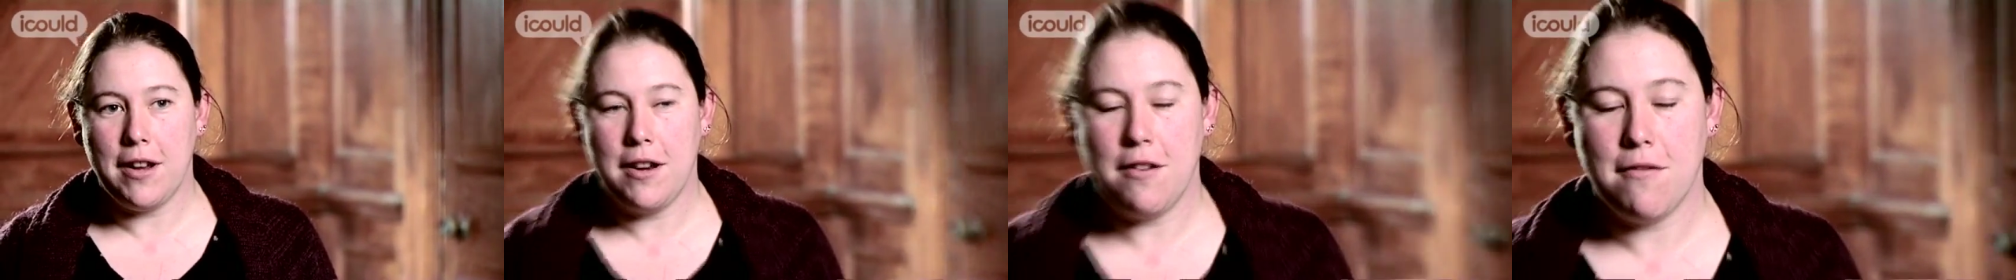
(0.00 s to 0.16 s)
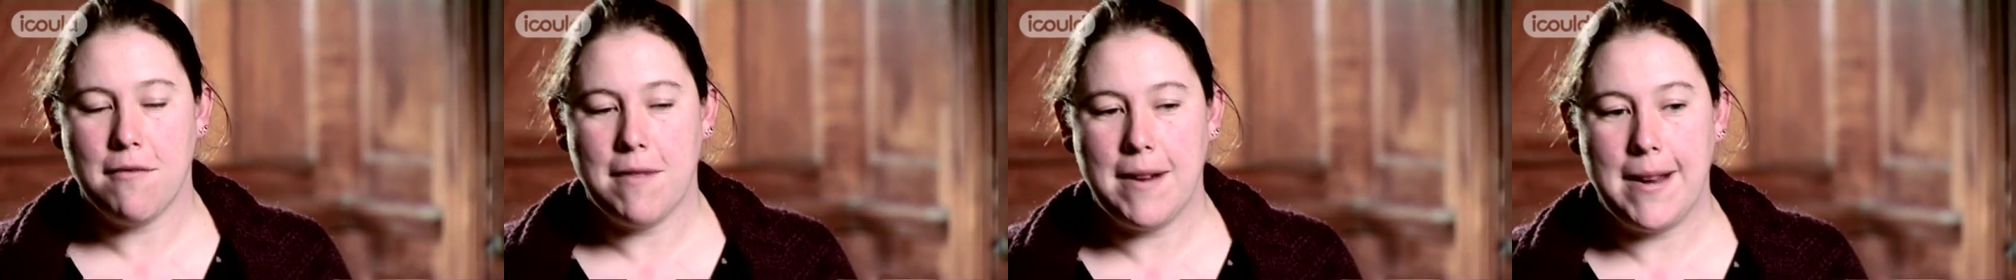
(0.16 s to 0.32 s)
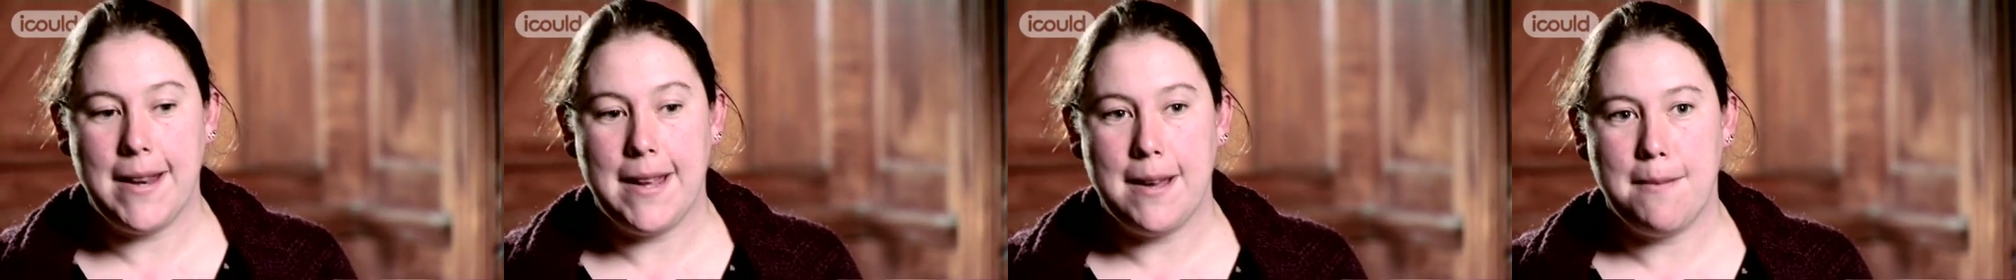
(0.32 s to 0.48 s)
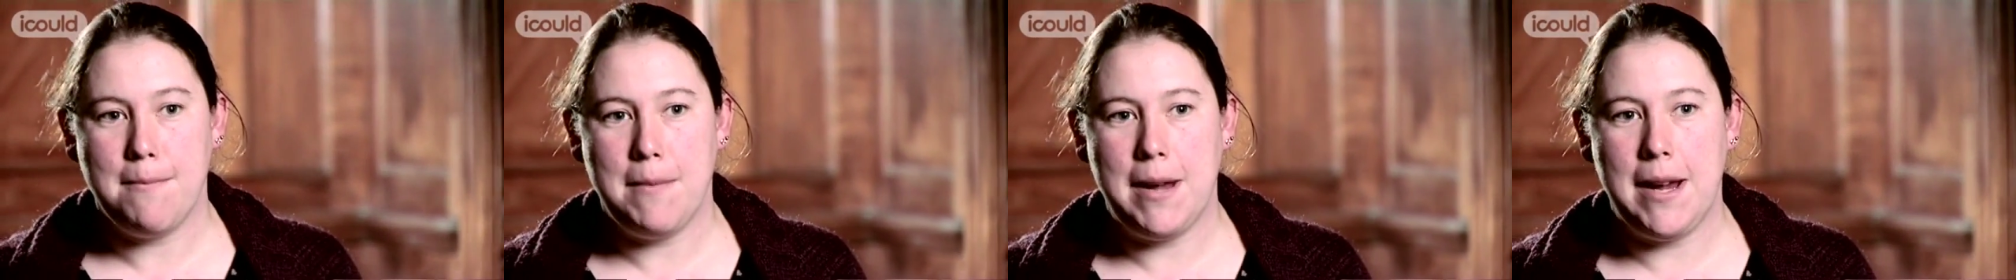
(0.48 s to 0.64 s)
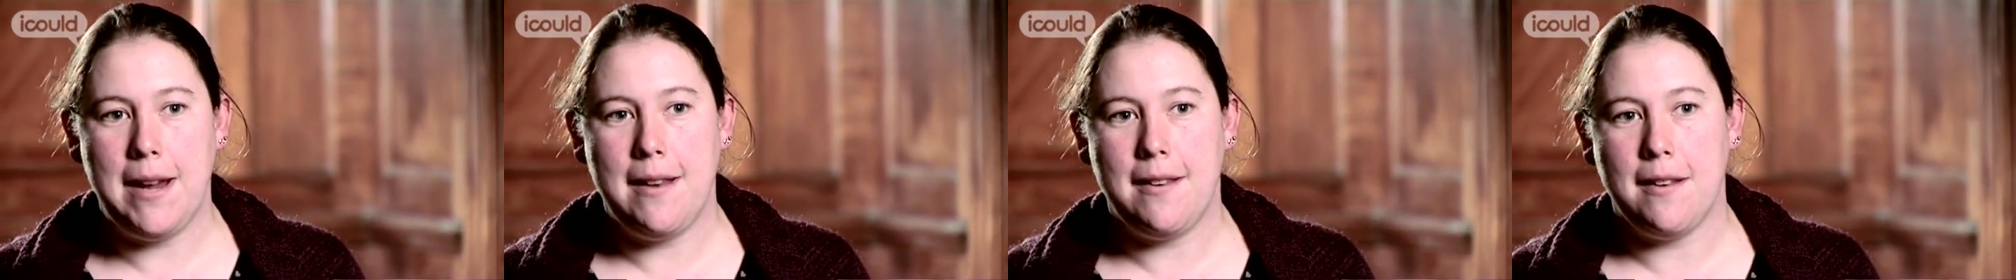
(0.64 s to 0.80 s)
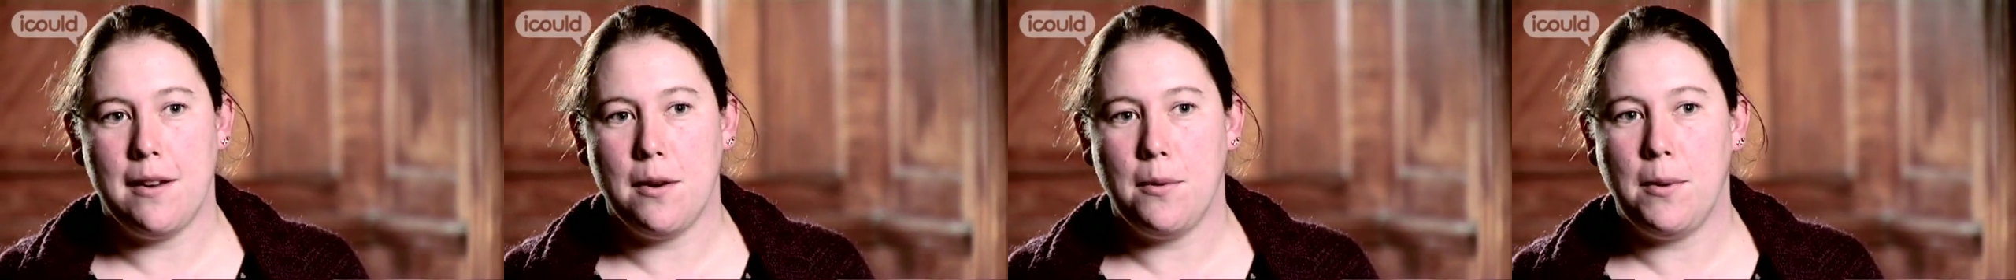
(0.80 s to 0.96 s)
in a really
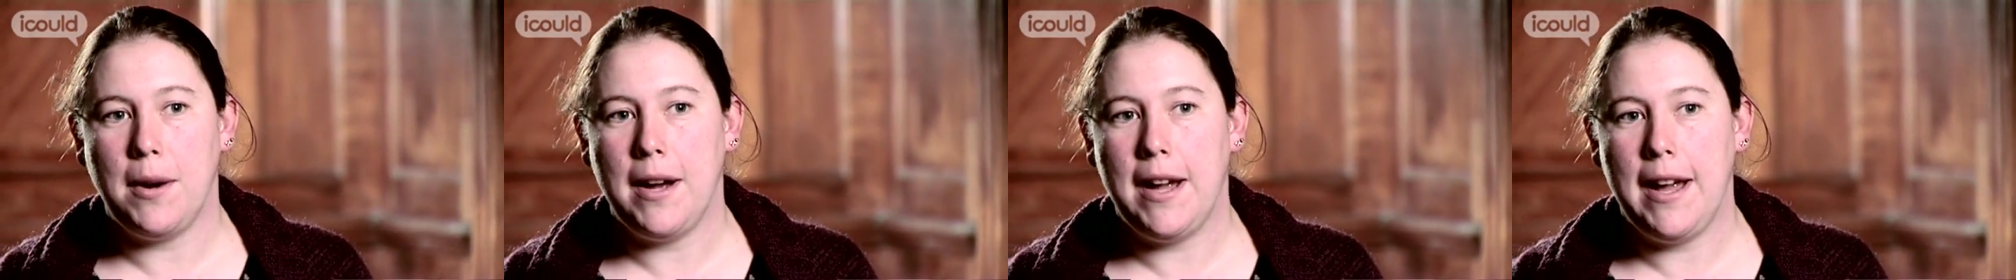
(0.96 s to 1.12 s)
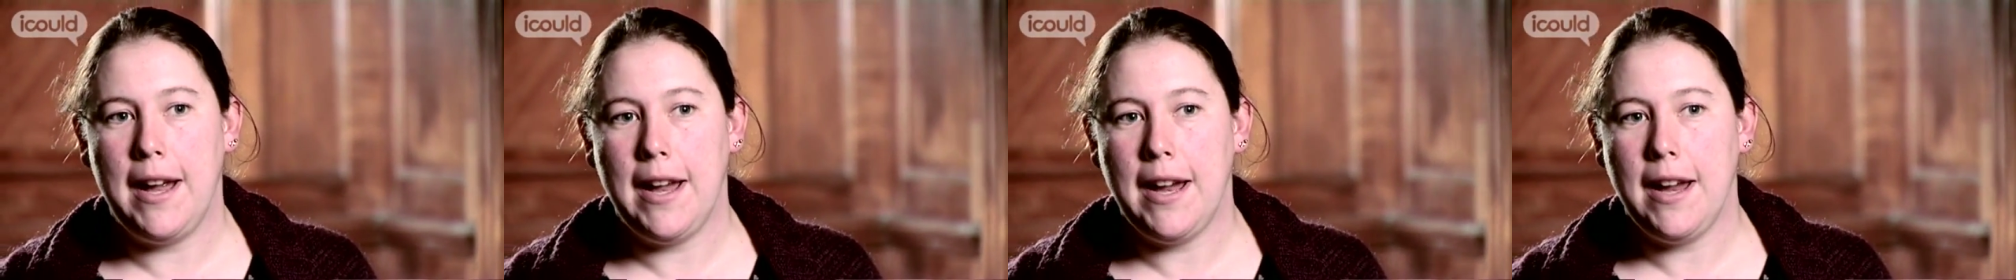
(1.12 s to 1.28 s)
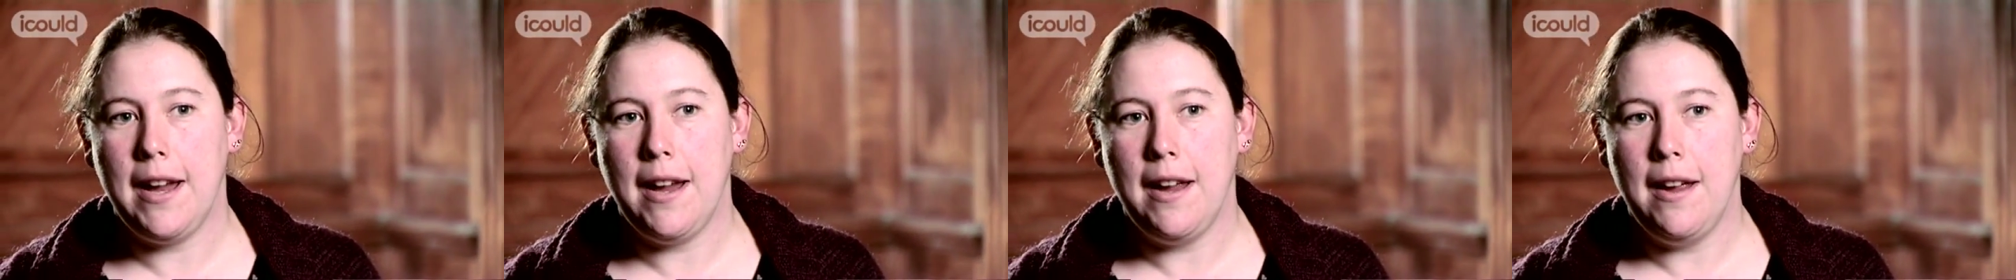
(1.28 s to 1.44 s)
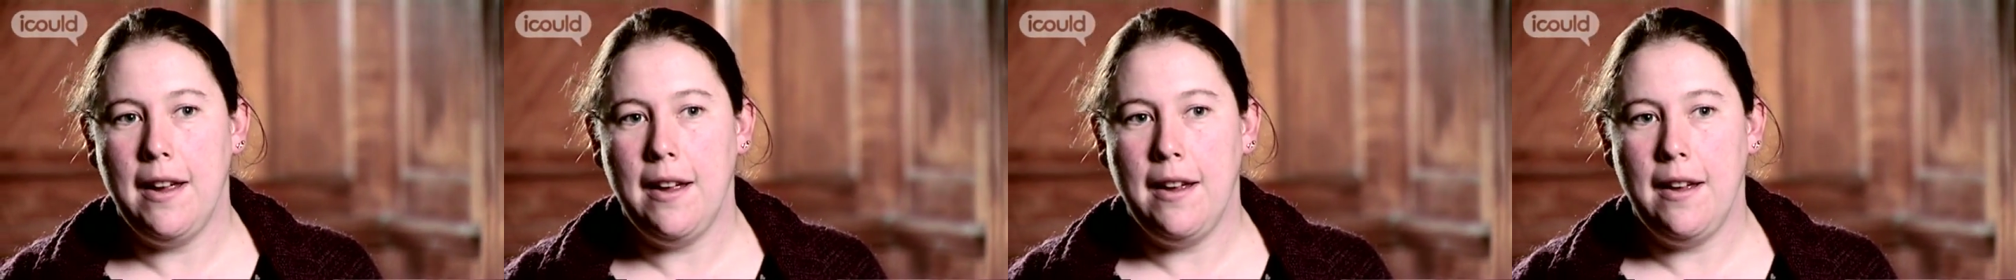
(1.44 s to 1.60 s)
immediate way.